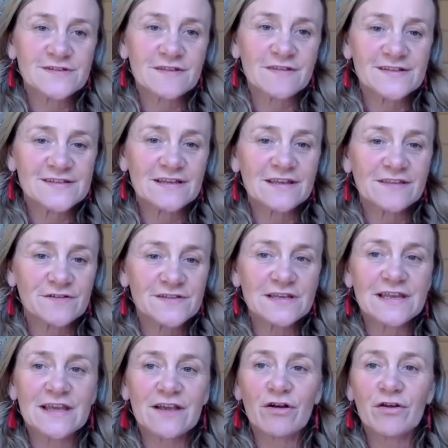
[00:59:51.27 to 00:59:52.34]
And that's there's a
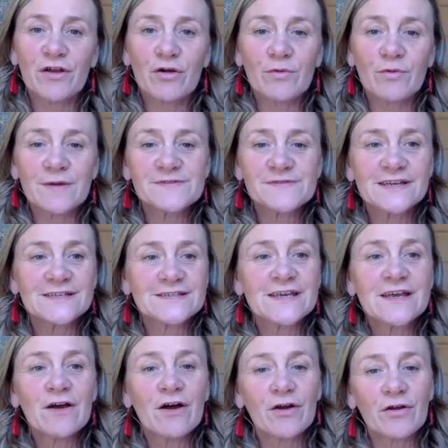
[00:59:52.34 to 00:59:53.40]
link on our website,
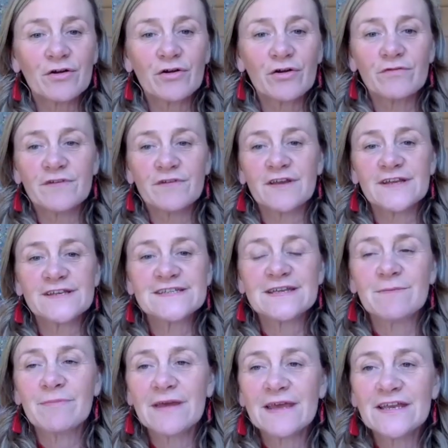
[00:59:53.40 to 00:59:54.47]
on our
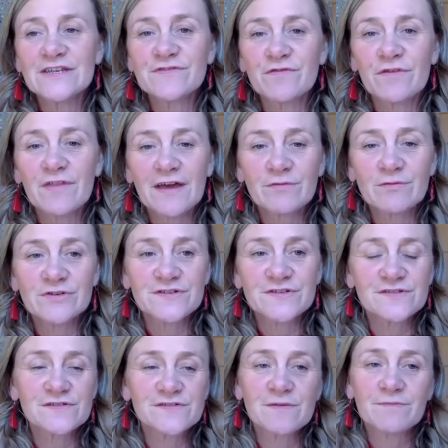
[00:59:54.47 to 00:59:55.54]
COVID-19 page for that, which is
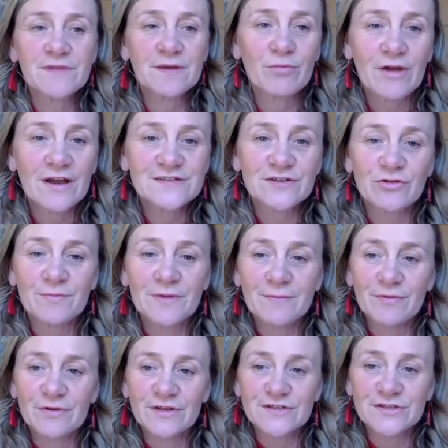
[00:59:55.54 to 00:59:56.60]
just something practical
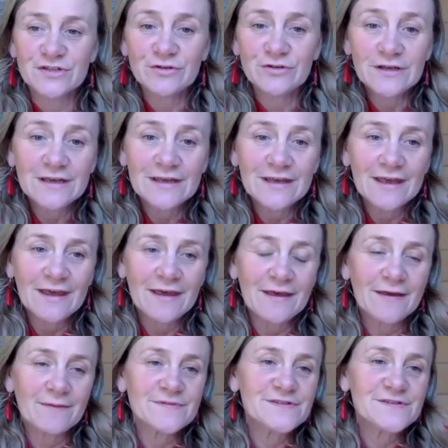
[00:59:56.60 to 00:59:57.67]
people can do.
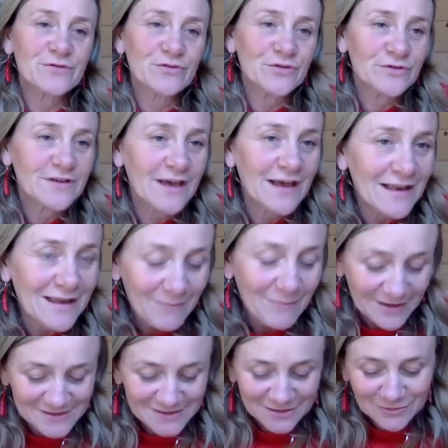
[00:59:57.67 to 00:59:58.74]
So good. Hala,
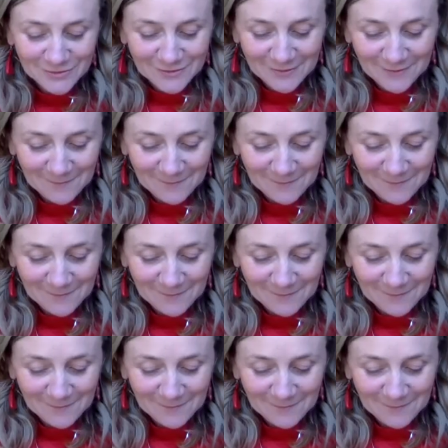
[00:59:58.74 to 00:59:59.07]
back to you.